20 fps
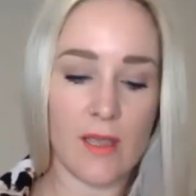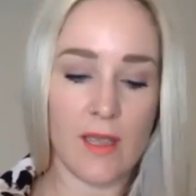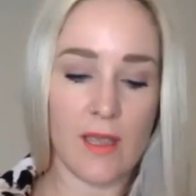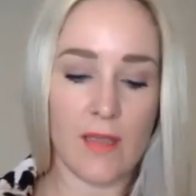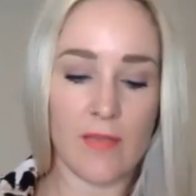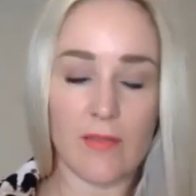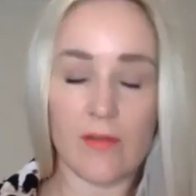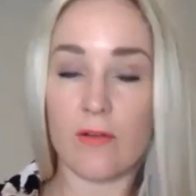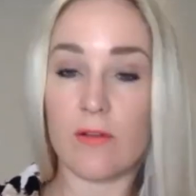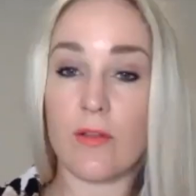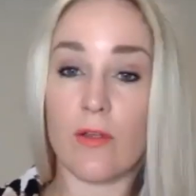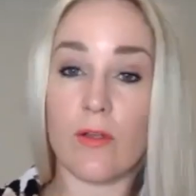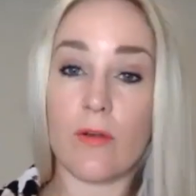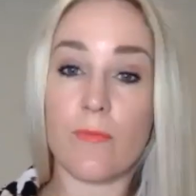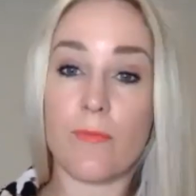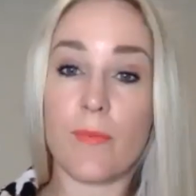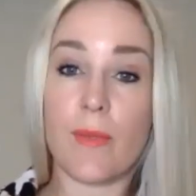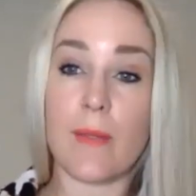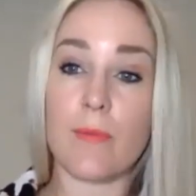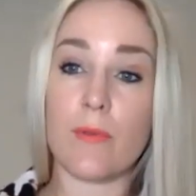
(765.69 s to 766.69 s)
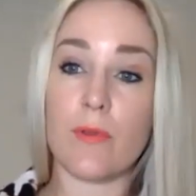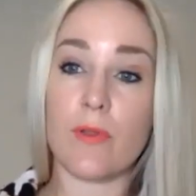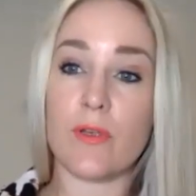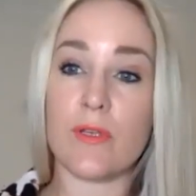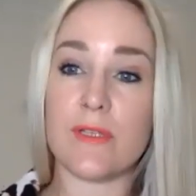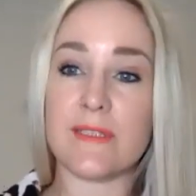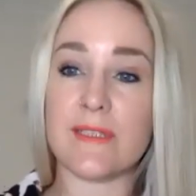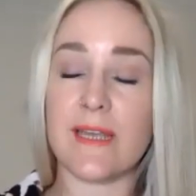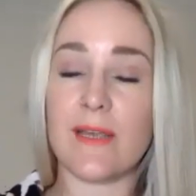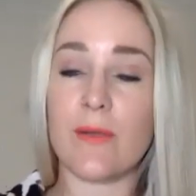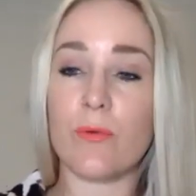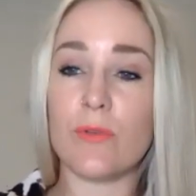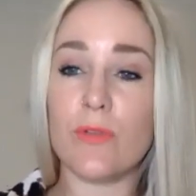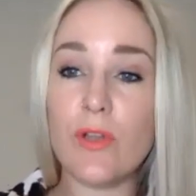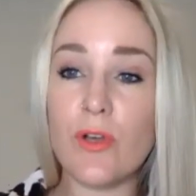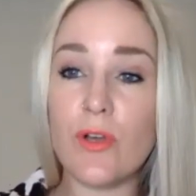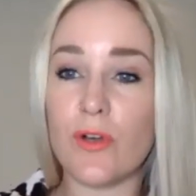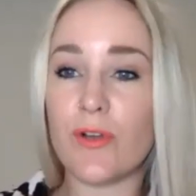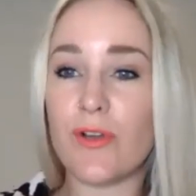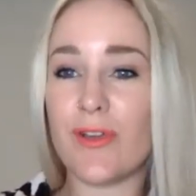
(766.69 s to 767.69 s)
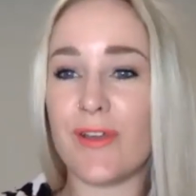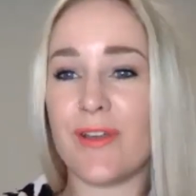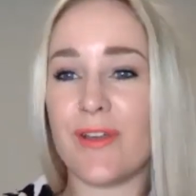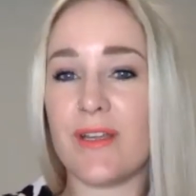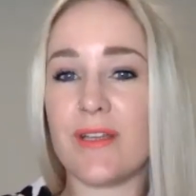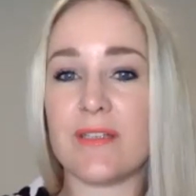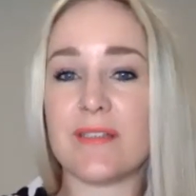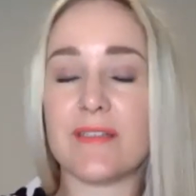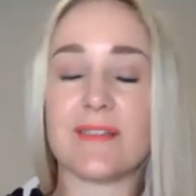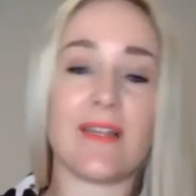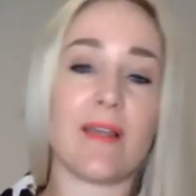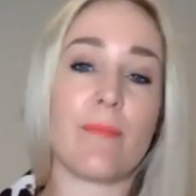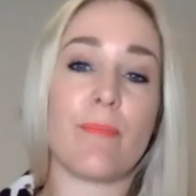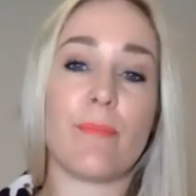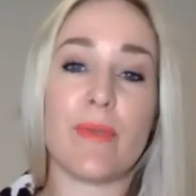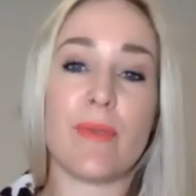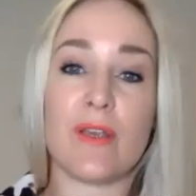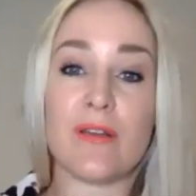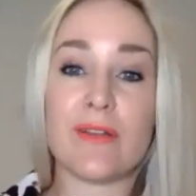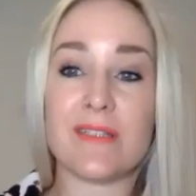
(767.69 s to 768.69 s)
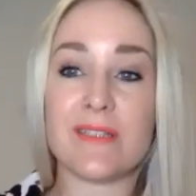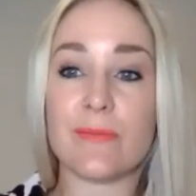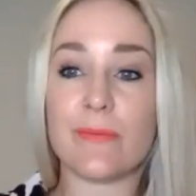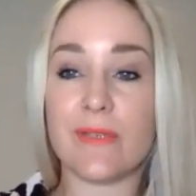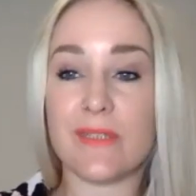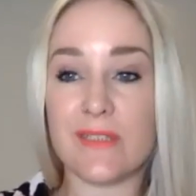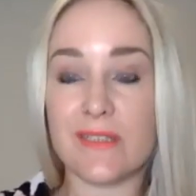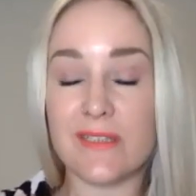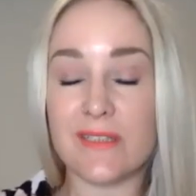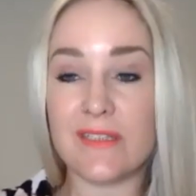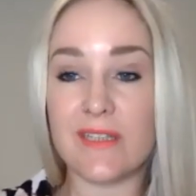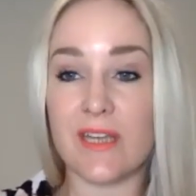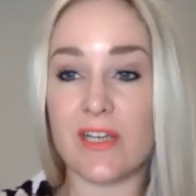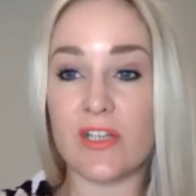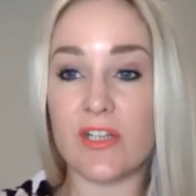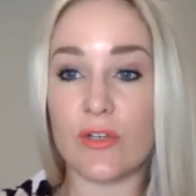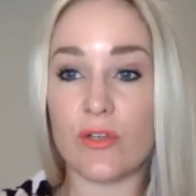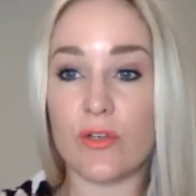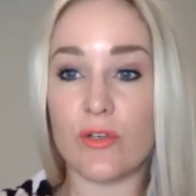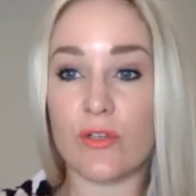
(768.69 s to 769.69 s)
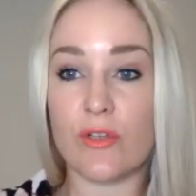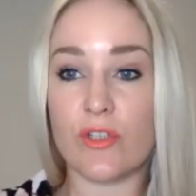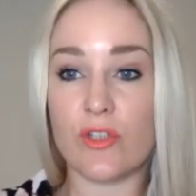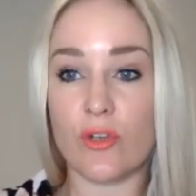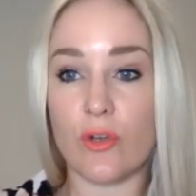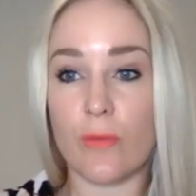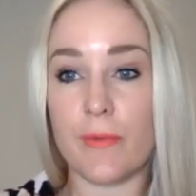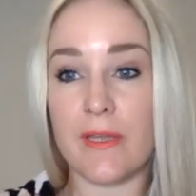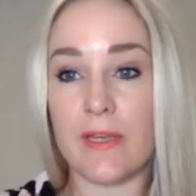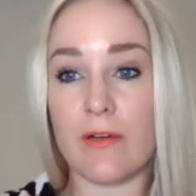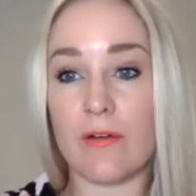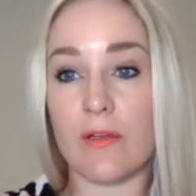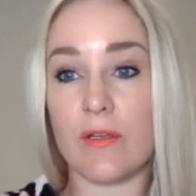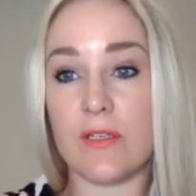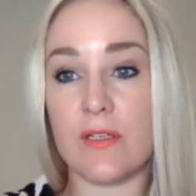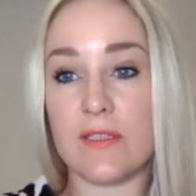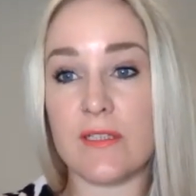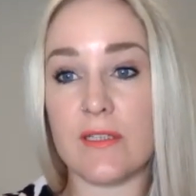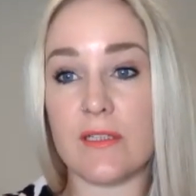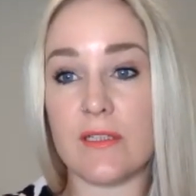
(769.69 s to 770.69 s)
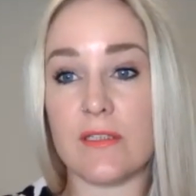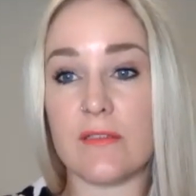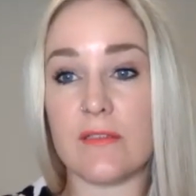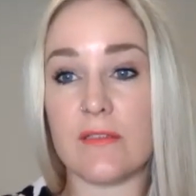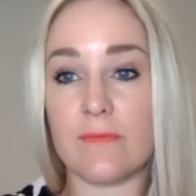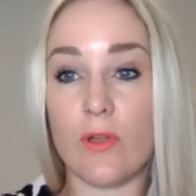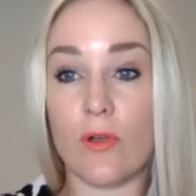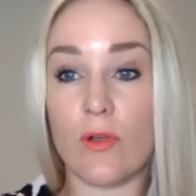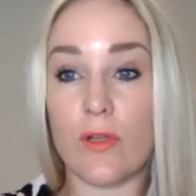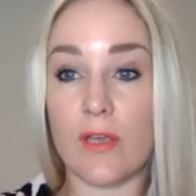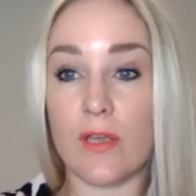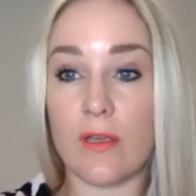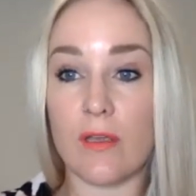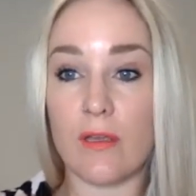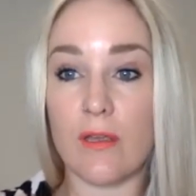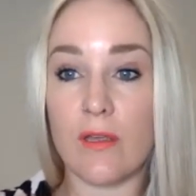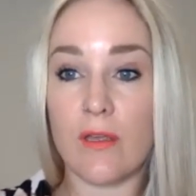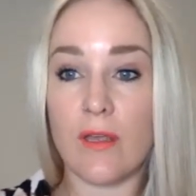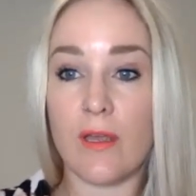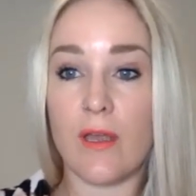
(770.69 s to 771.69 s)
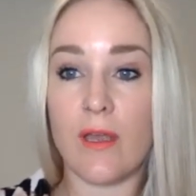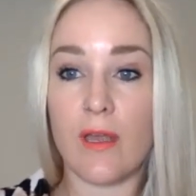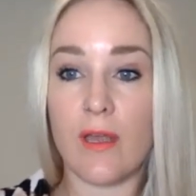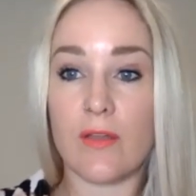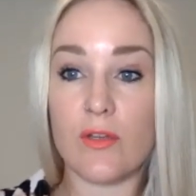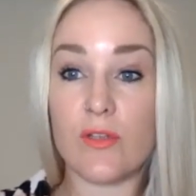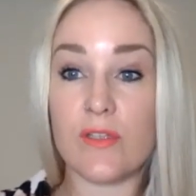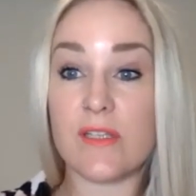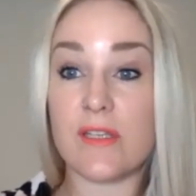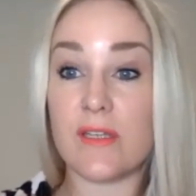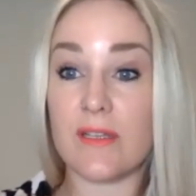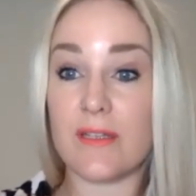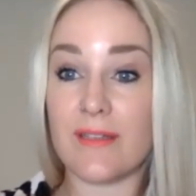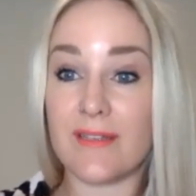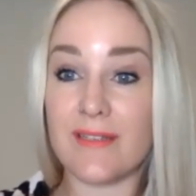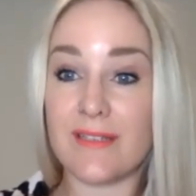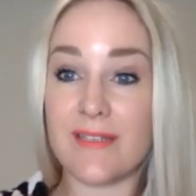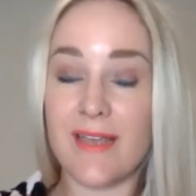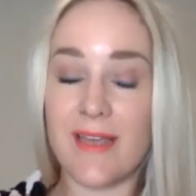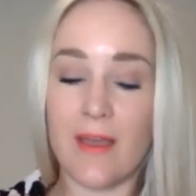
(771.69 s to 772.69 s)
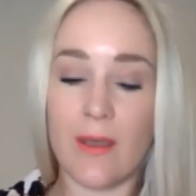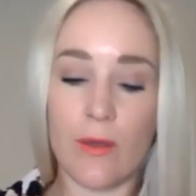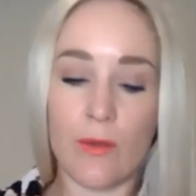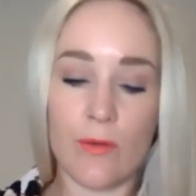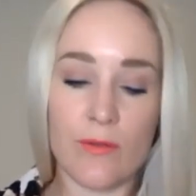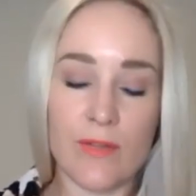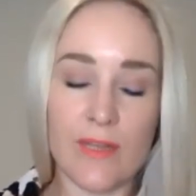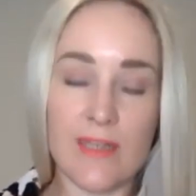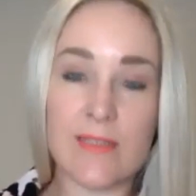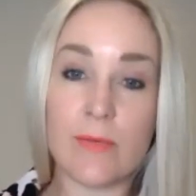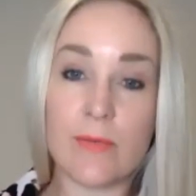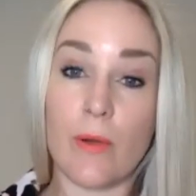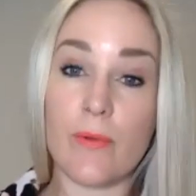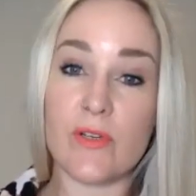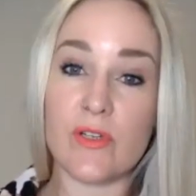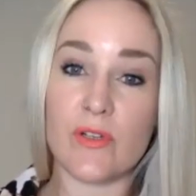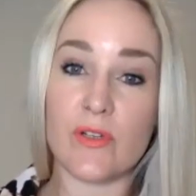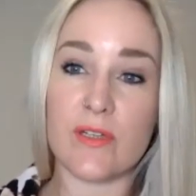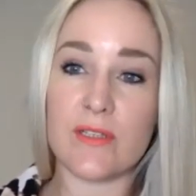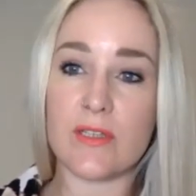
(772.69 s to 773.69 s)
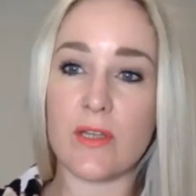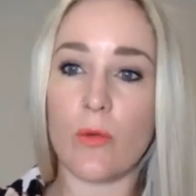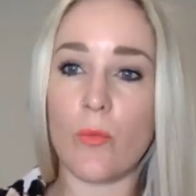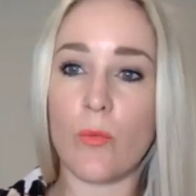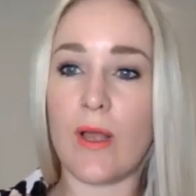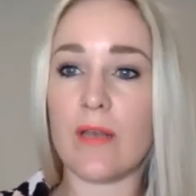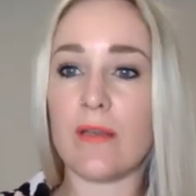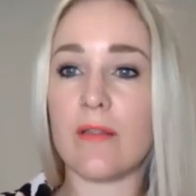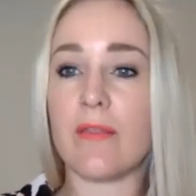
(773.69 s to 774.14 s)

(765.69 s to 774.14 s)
and there are a lot of people who say, well, look, it's because we did such a good job here in New Zealand of locking New Zealand down, that's why we're doing so well.